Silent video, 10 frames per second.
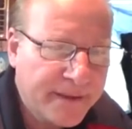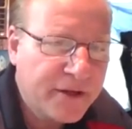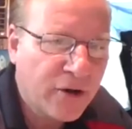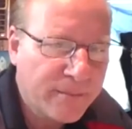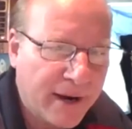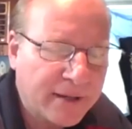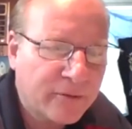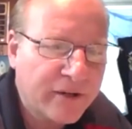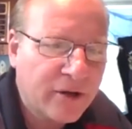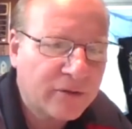You go to
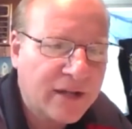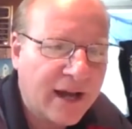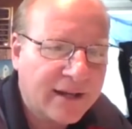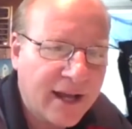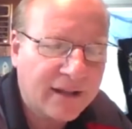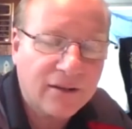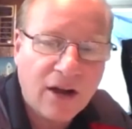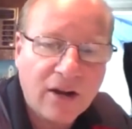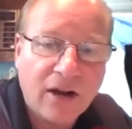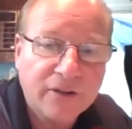MikeMarino.net,
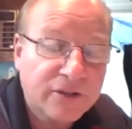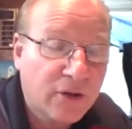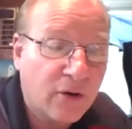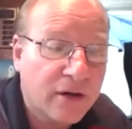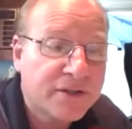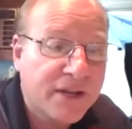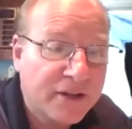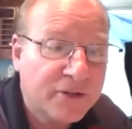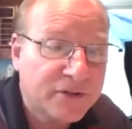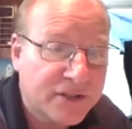log on to tours,
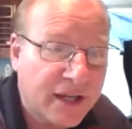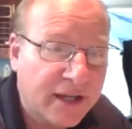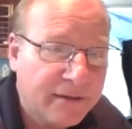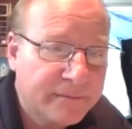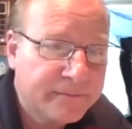and you'll see.